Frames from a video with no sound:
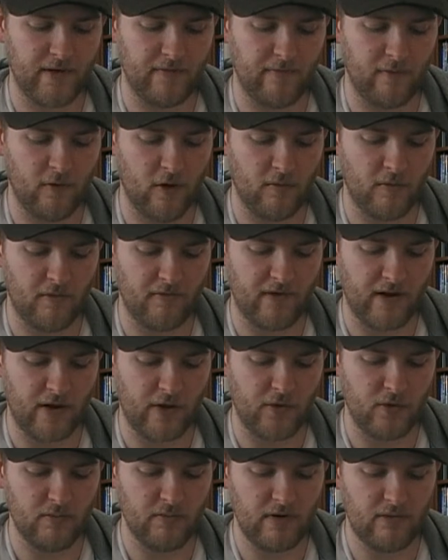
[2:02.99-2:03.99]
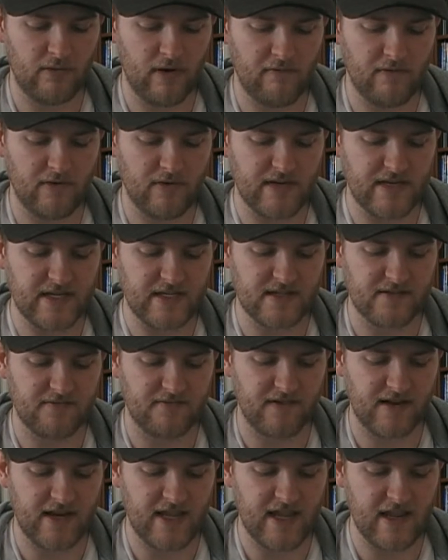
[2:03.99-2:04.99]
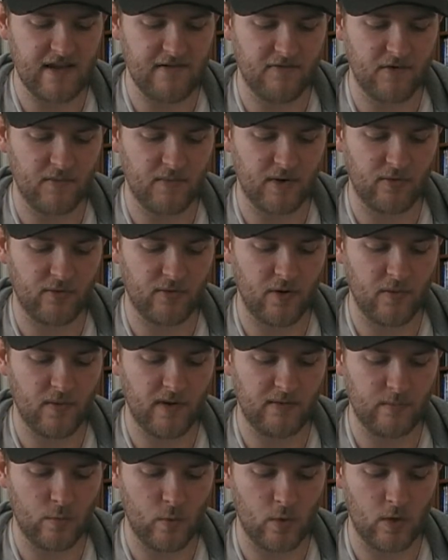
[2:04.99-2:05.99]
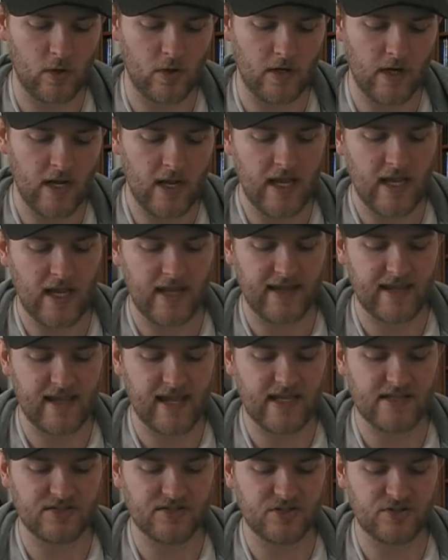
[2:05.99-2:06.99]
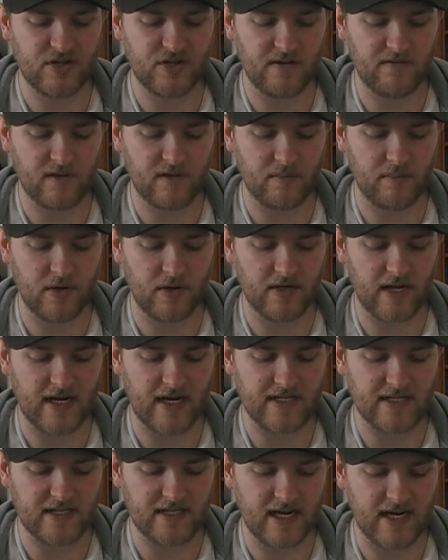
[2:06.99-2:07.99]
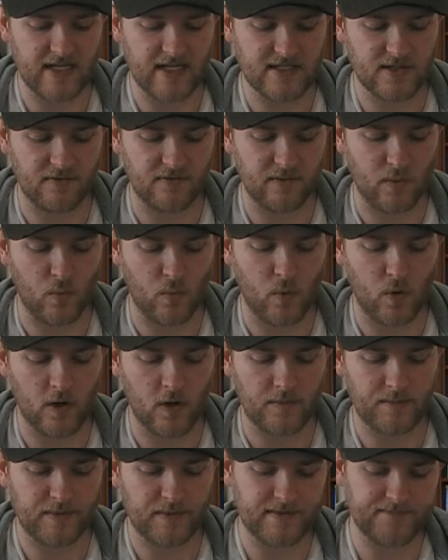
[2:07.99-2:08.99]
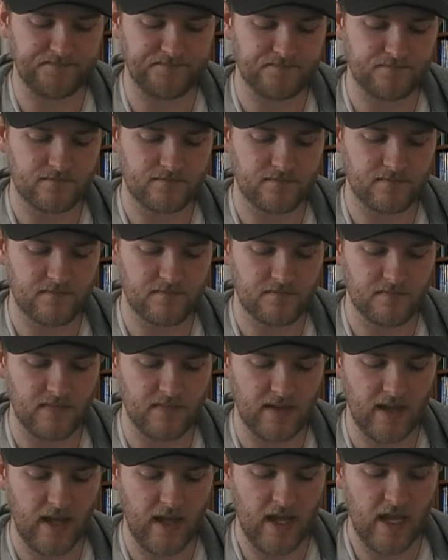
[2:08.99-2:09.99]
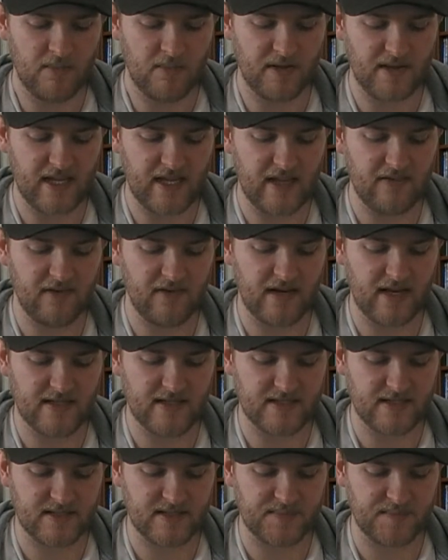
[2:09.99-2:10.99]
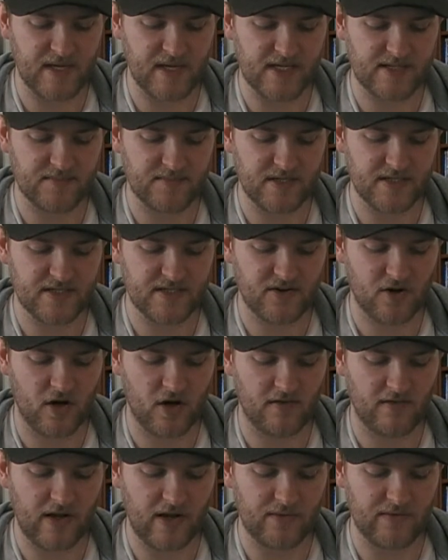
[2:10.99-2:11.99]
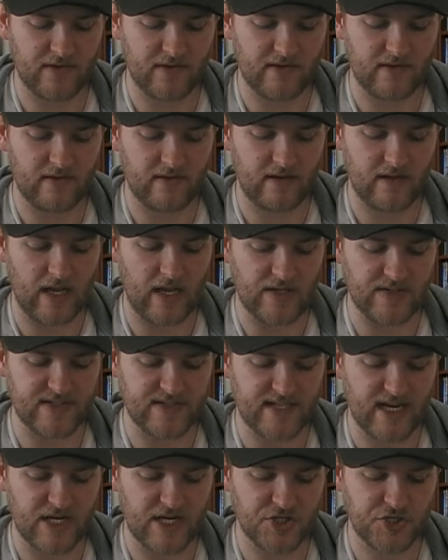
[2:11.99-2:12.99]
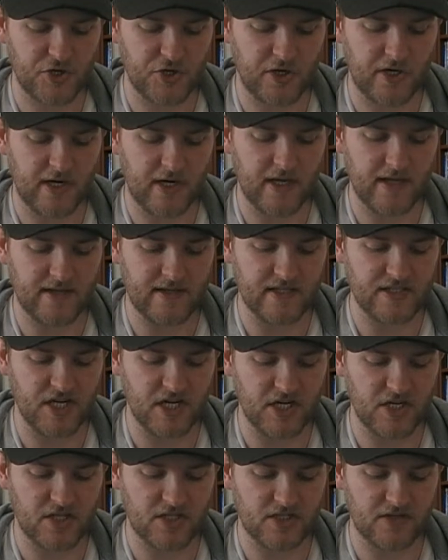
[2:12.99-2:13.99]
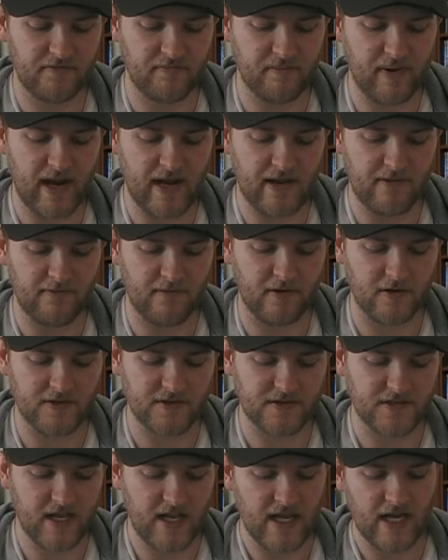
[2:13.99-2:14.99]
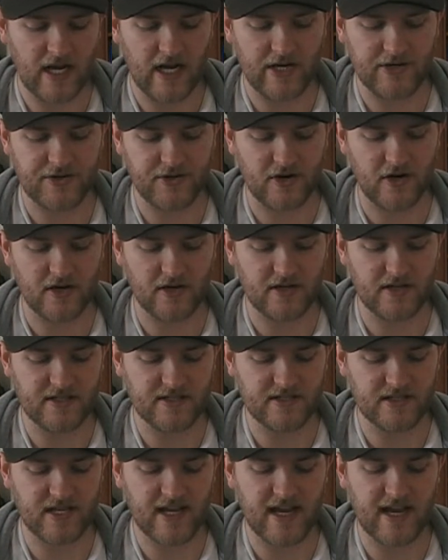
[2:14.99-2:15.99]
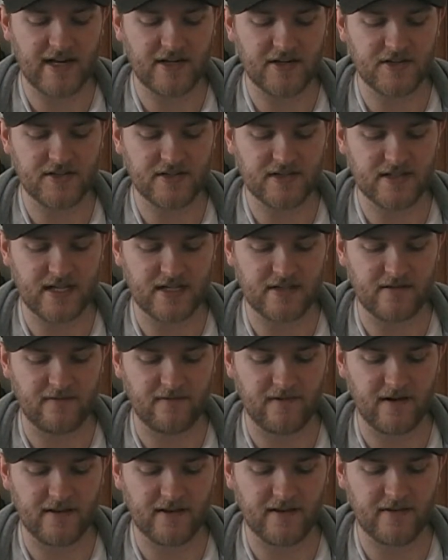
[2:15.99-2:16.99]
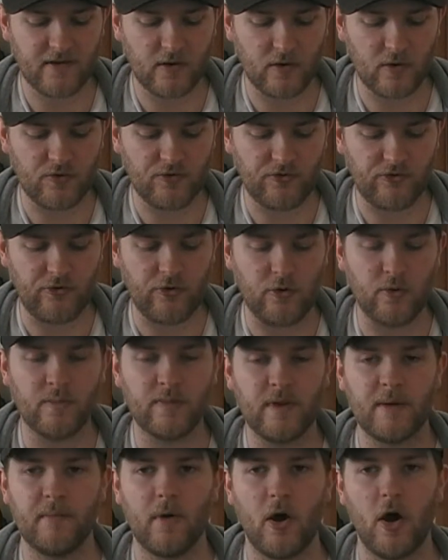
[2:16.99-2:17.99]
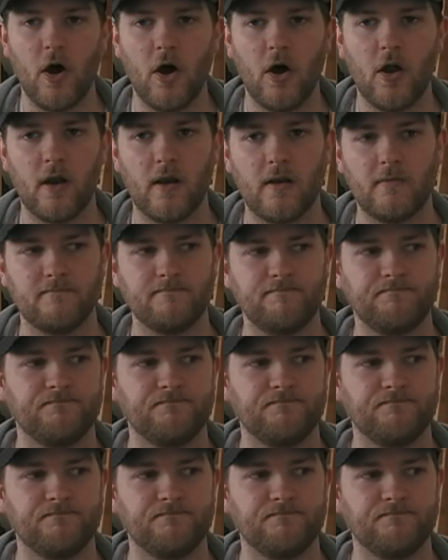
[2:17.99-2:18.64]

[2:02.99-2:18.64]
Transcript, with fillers: in the form of human refugees fleeing from the growing war and cast adrift upon the tides of the warp. But even as the Space Marines carve out a sanctuary in the jungles of Pythos, a darkness gathers that threatens to consume them all.